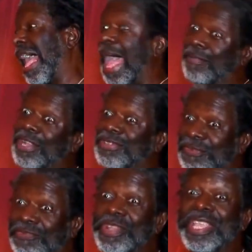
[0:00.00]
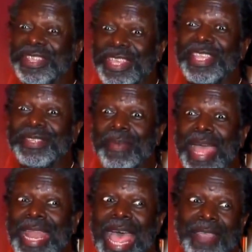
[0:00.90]
I've done some freaky things in
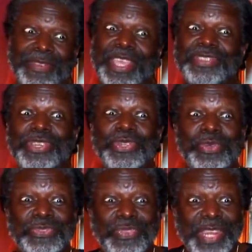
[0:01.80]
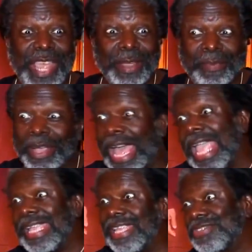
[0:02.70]
my life. Kissing dudes' feet ain't among it.
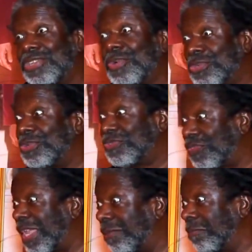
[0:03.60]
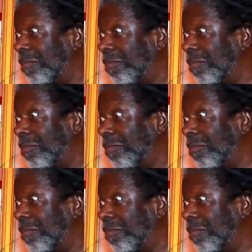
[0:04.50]
I ain't kissing no dude's feet.